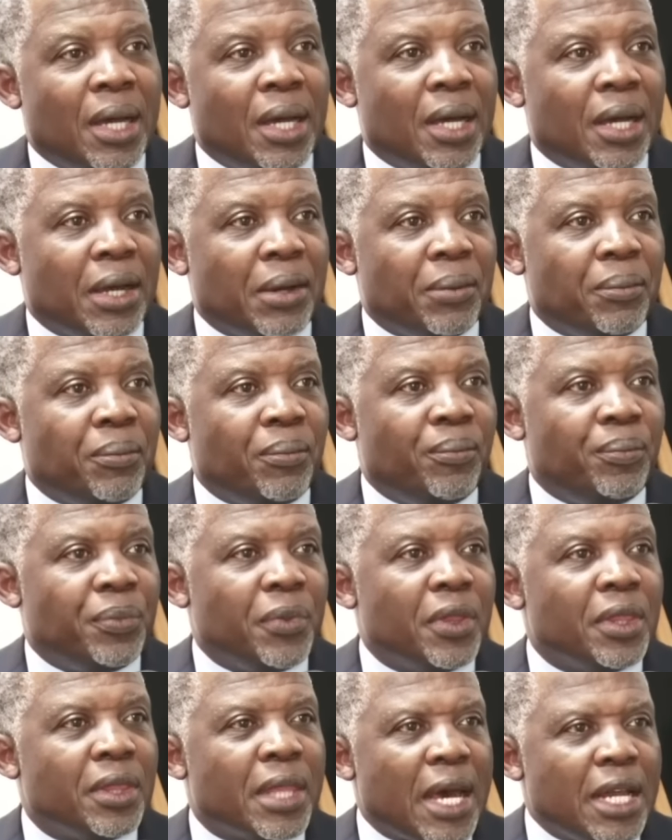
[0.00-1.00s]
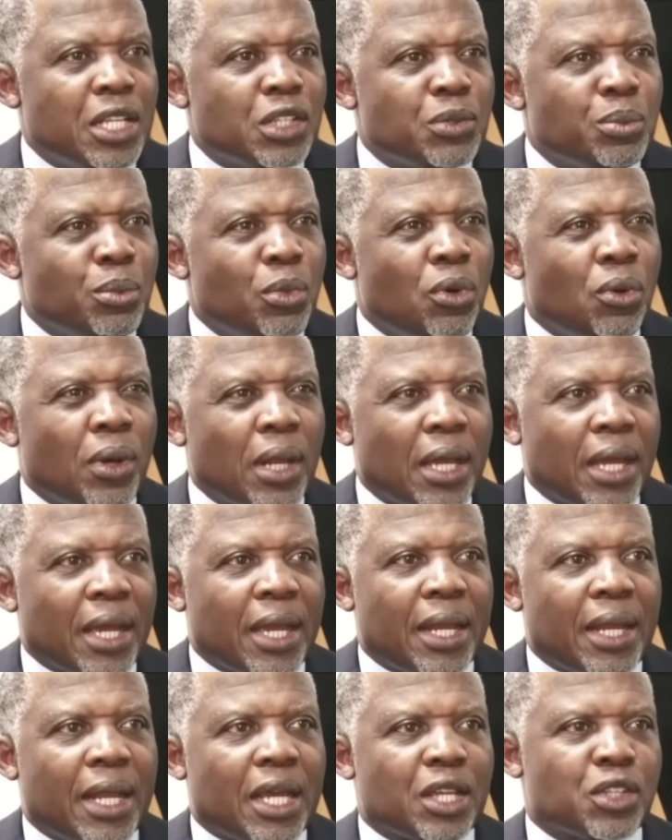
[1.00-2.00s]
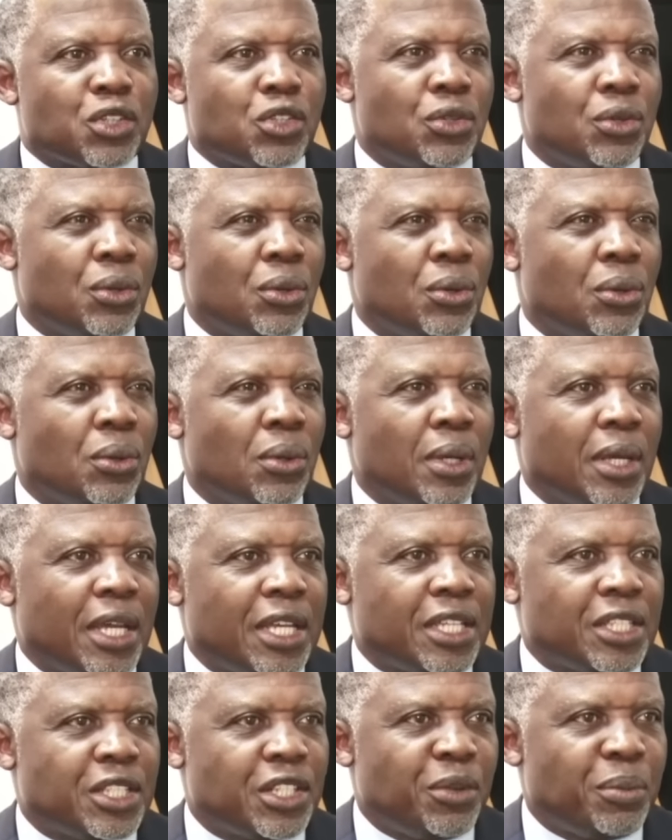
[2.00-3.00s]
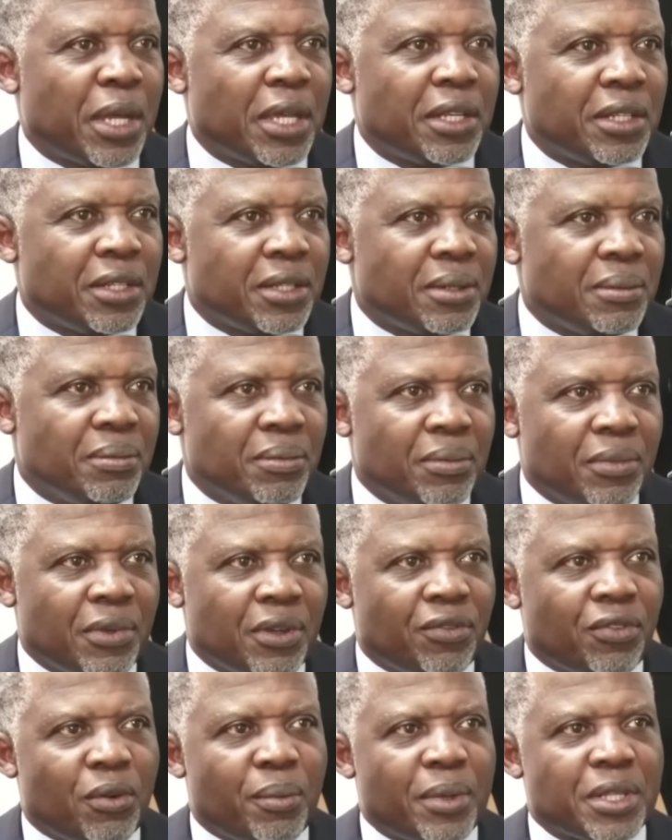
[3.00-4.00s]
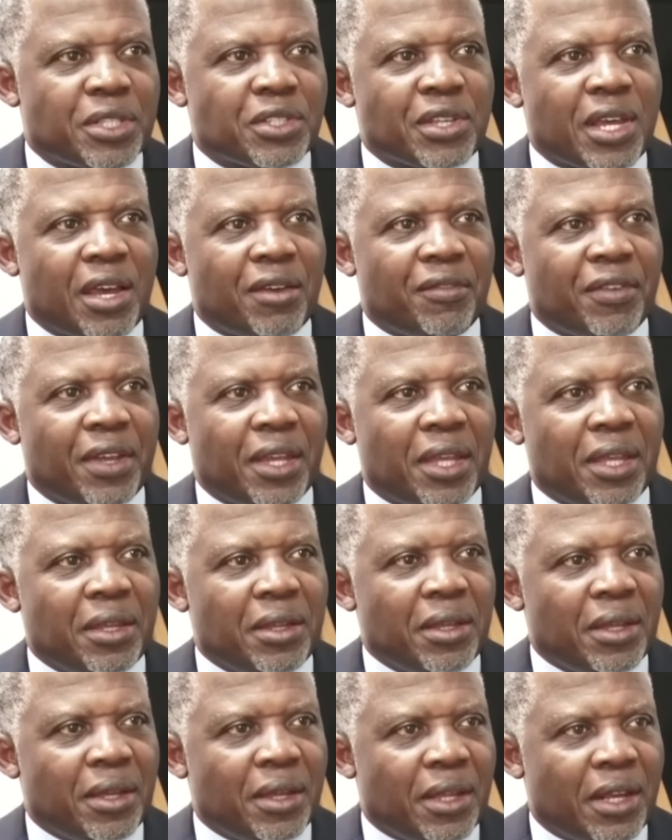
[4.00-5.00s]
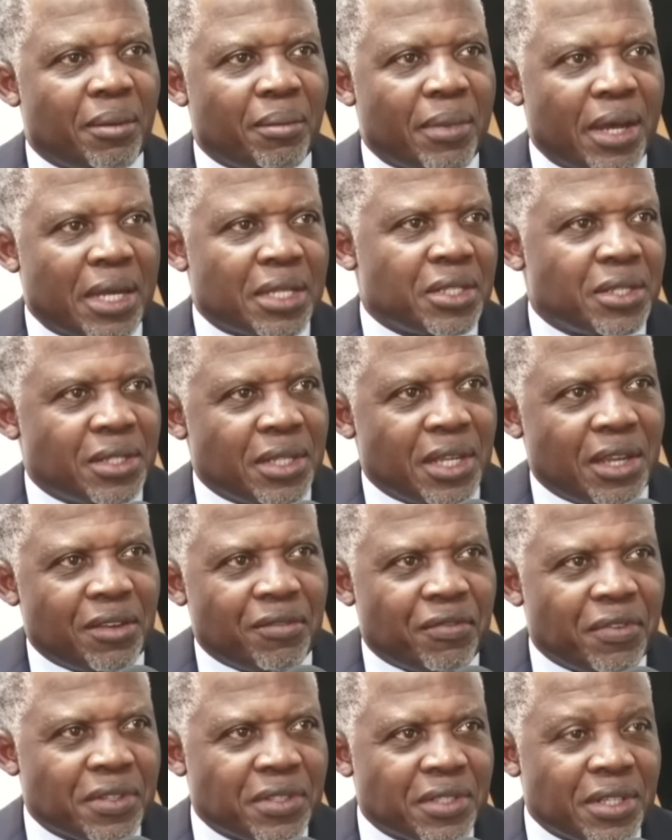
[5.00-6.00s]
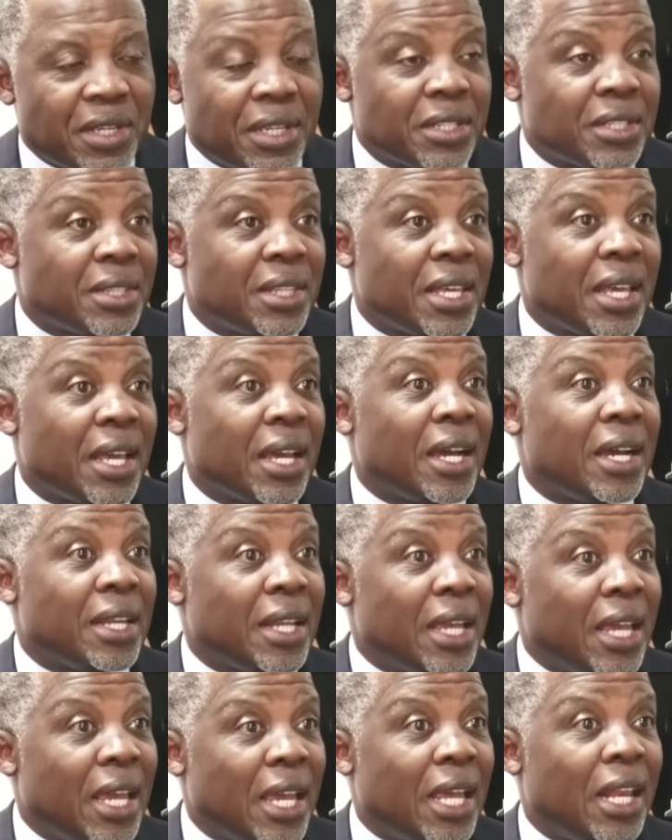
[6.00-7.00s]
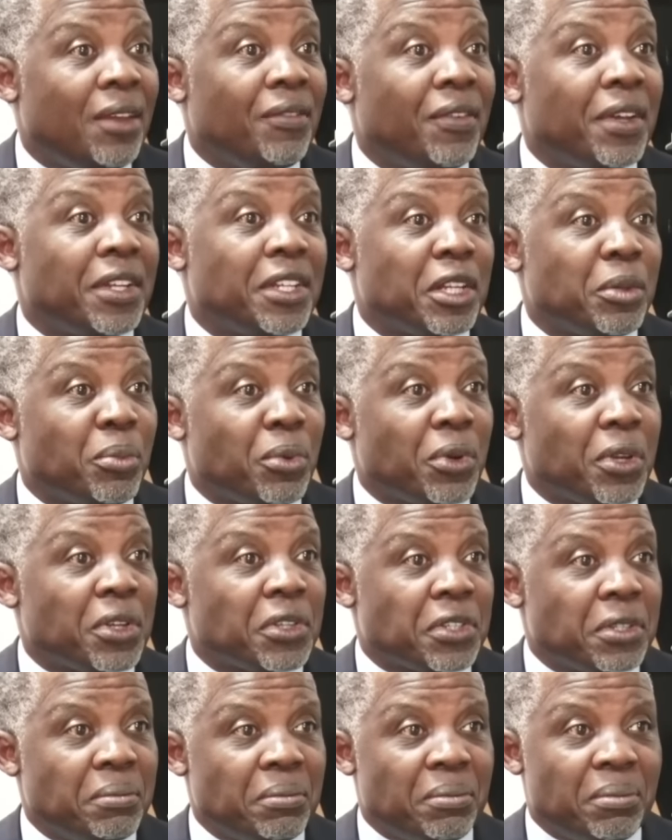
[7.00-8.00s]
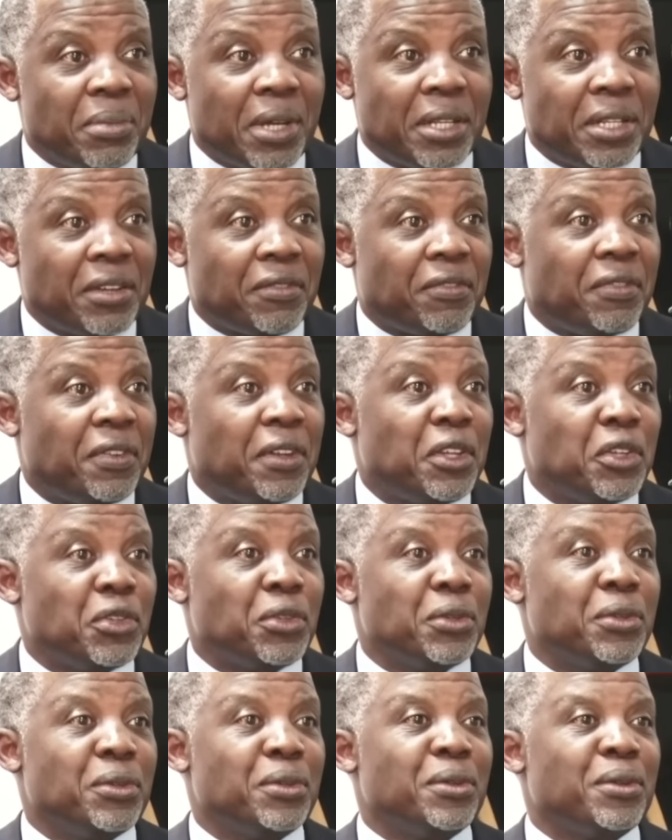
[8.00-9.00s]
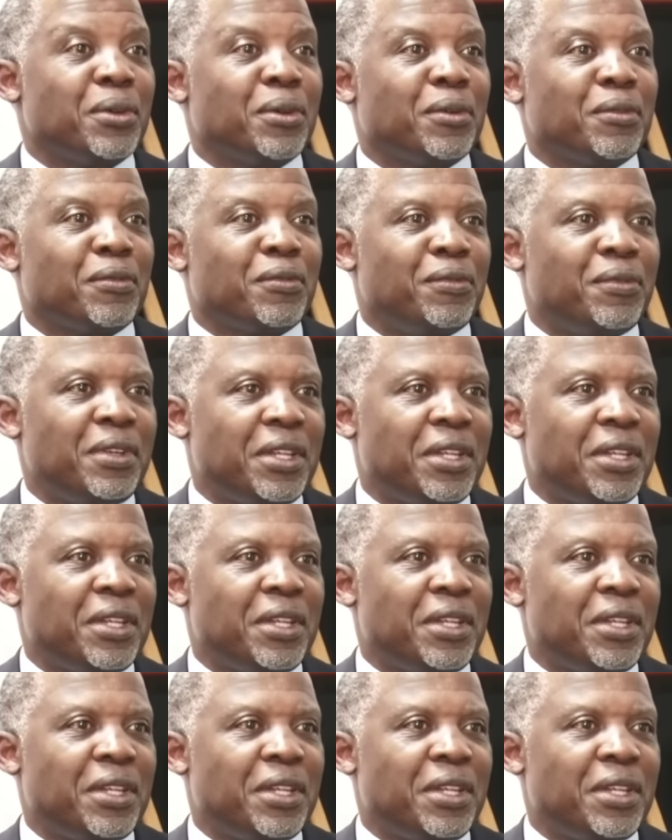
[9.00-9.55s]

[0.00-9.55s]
That is more like a national estimate from a survey, and I must emphasize they had elevated pressure by definition of